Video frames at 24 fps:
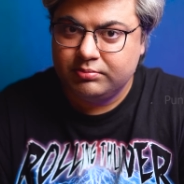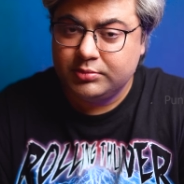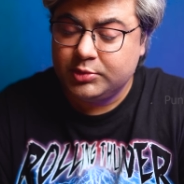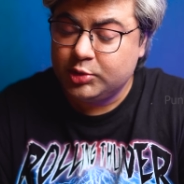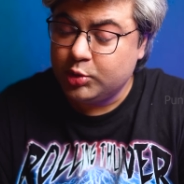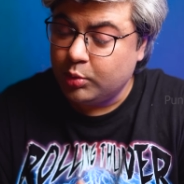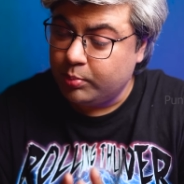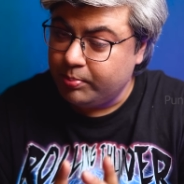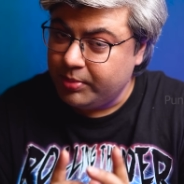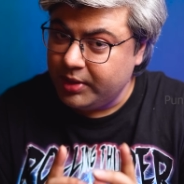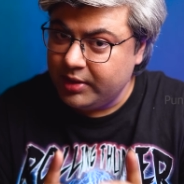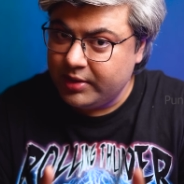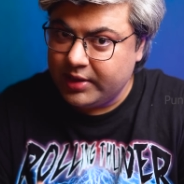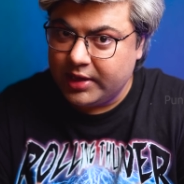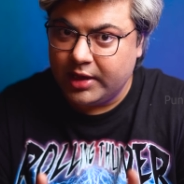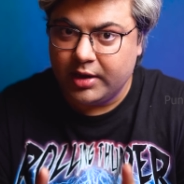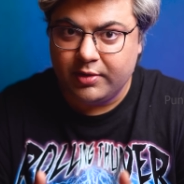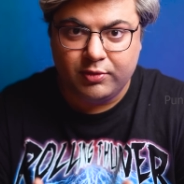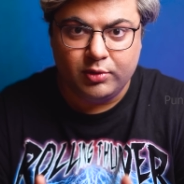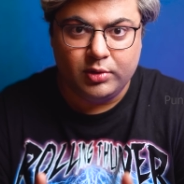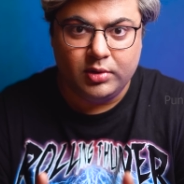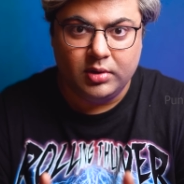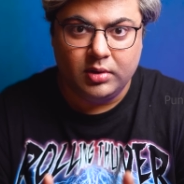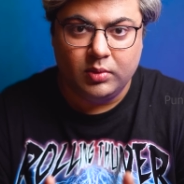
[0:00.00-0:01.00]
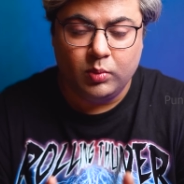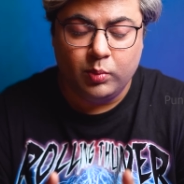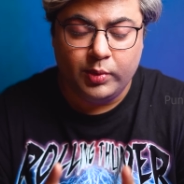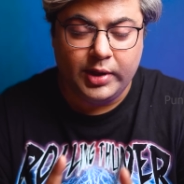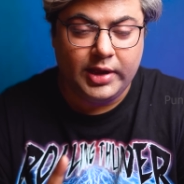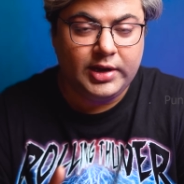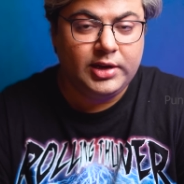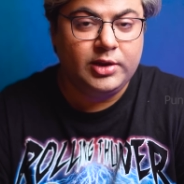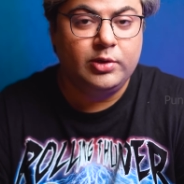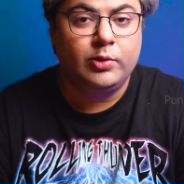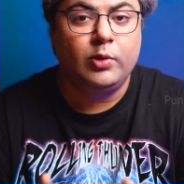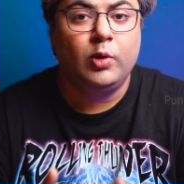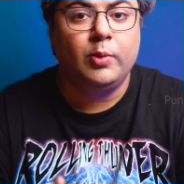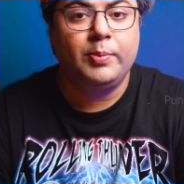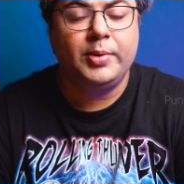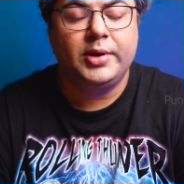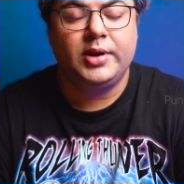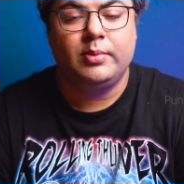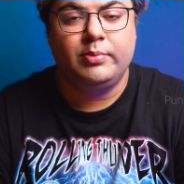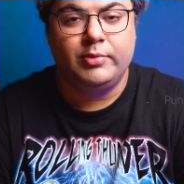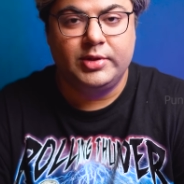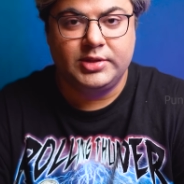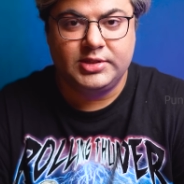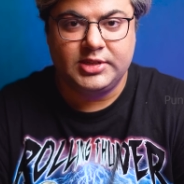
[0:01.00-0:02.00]
So be careful while you
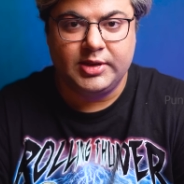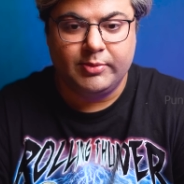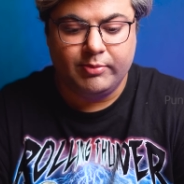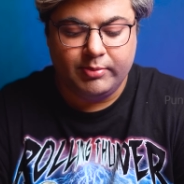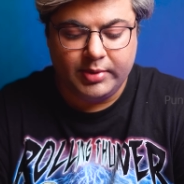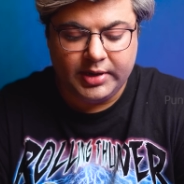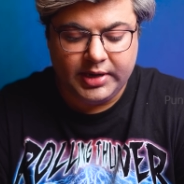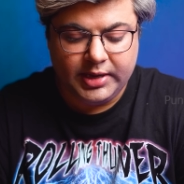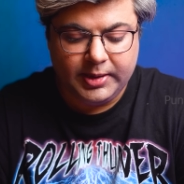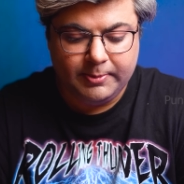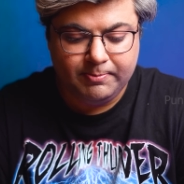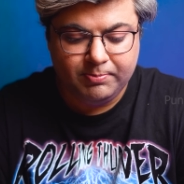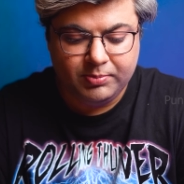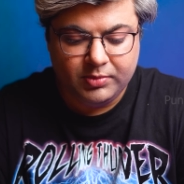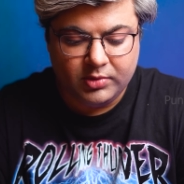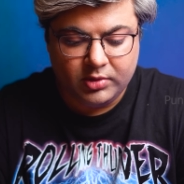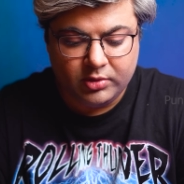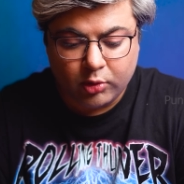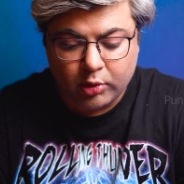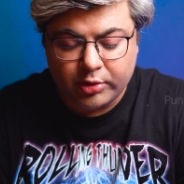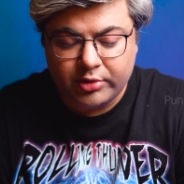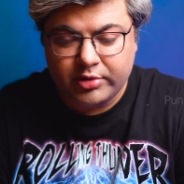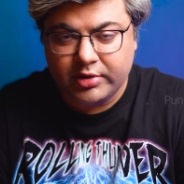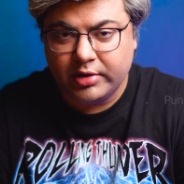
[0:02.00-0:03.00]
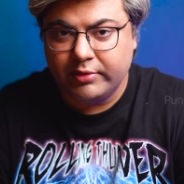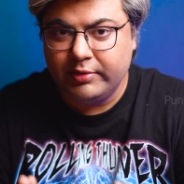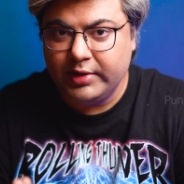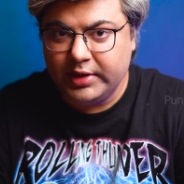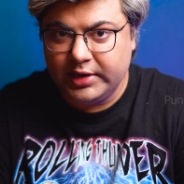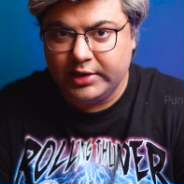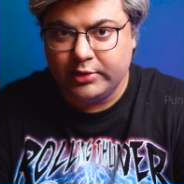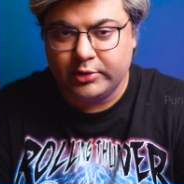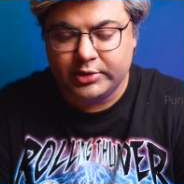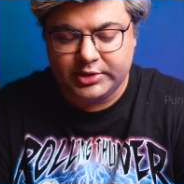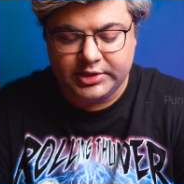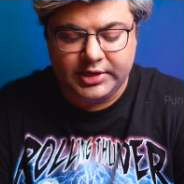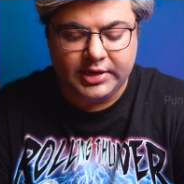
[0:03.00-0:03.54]
open up with somebody. Don't reveal your